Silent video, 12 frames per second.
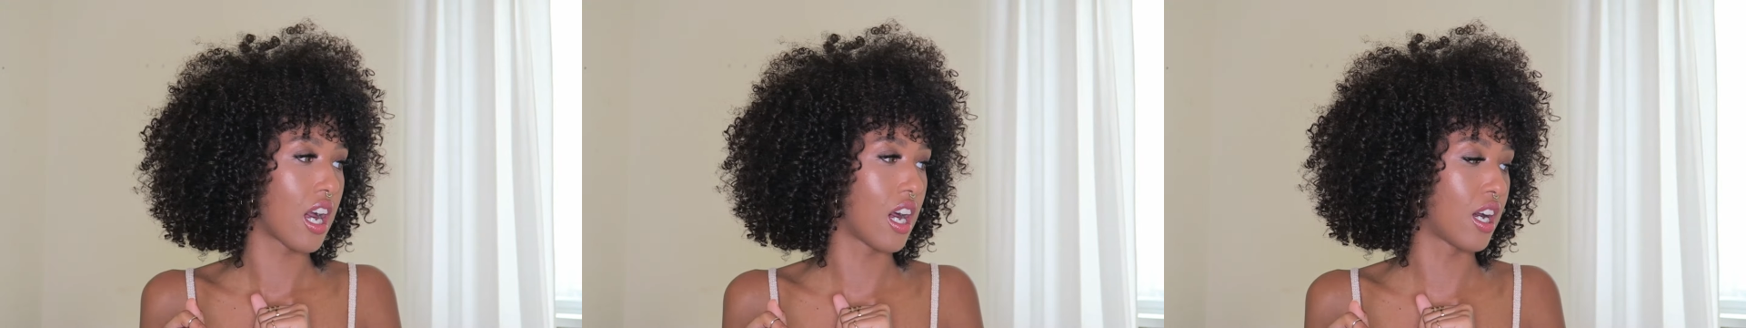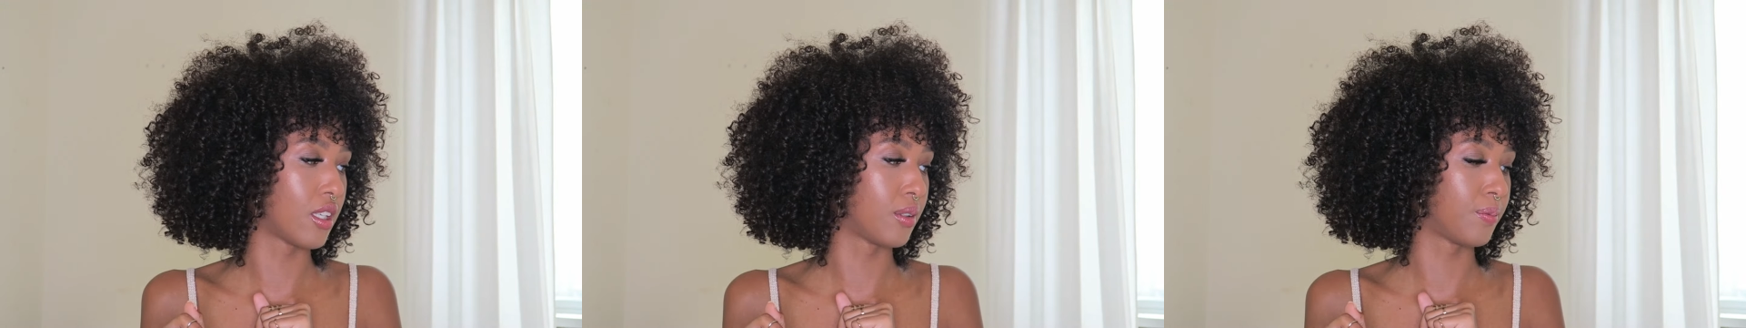
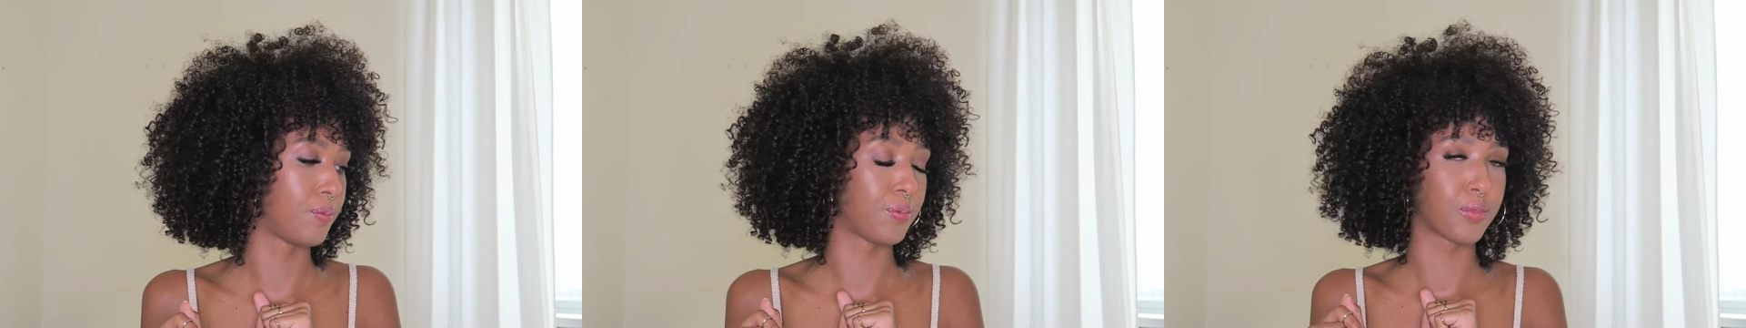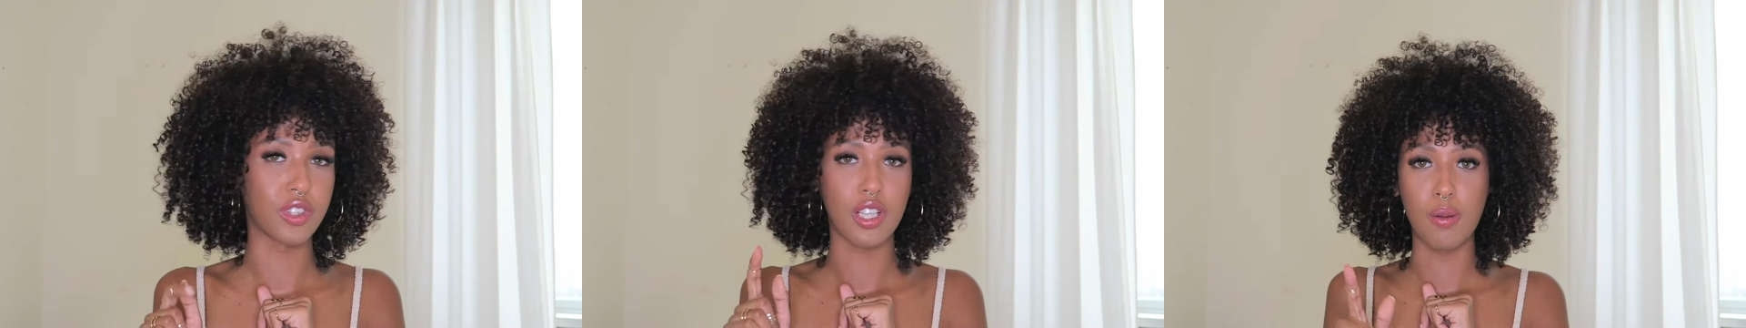
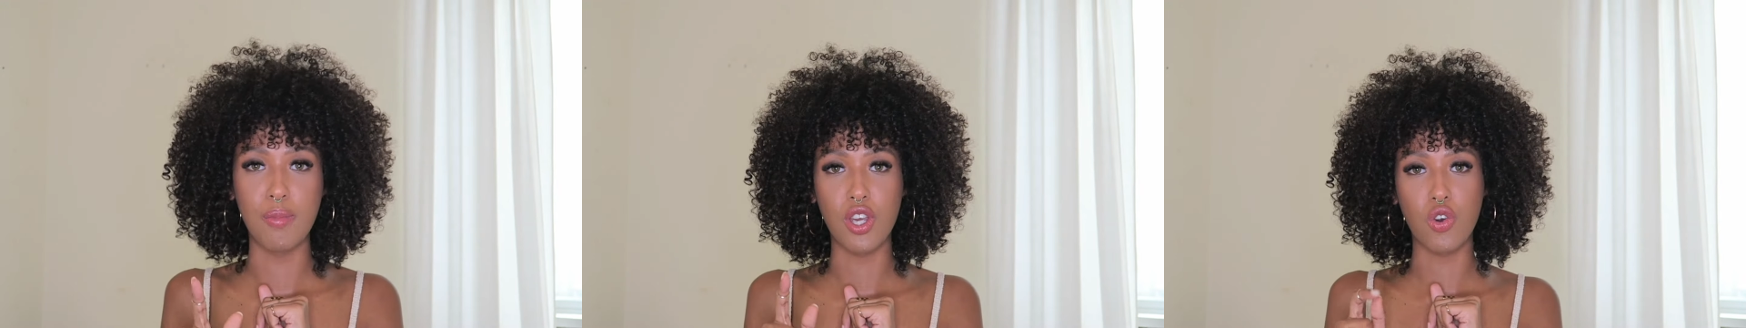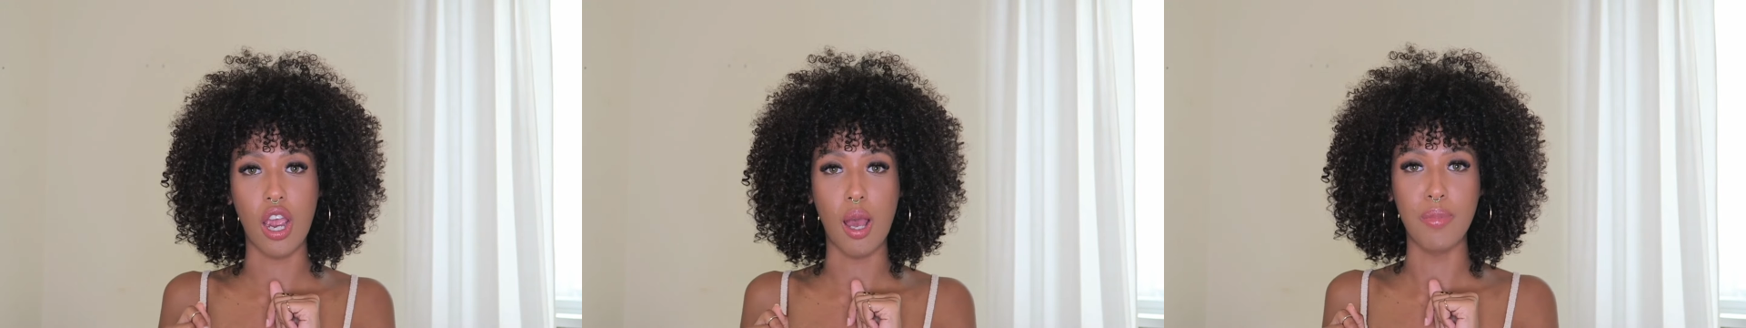Let me
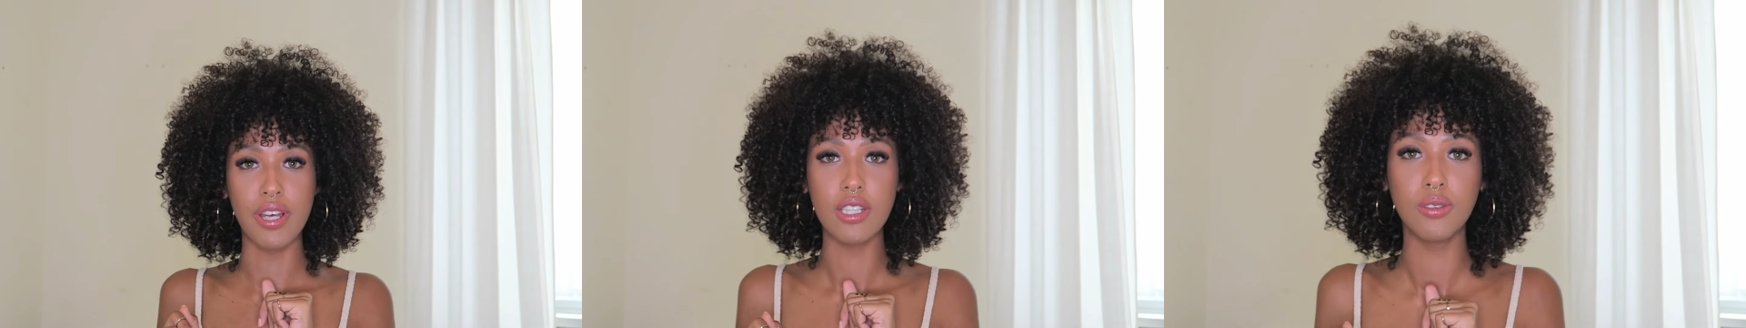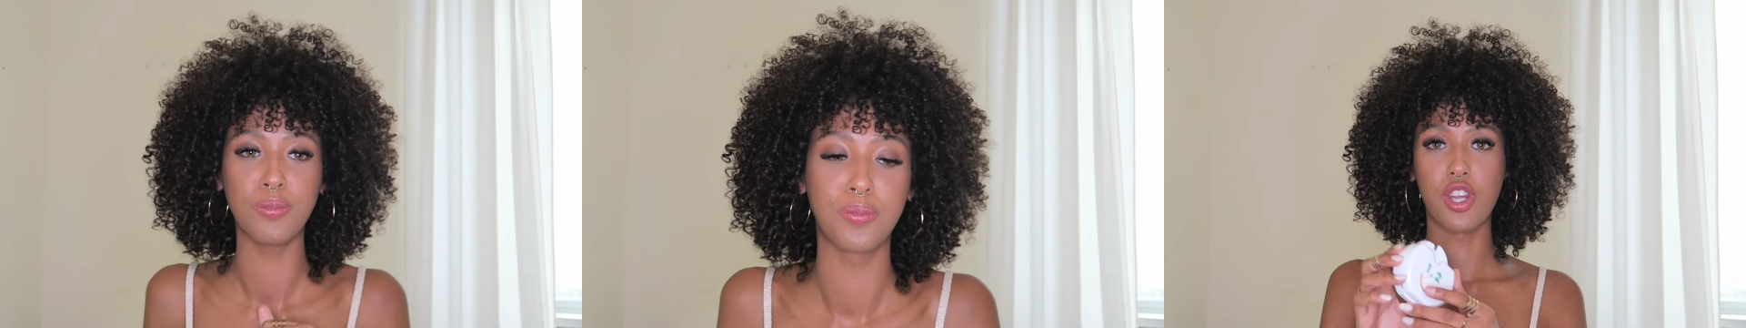grab it.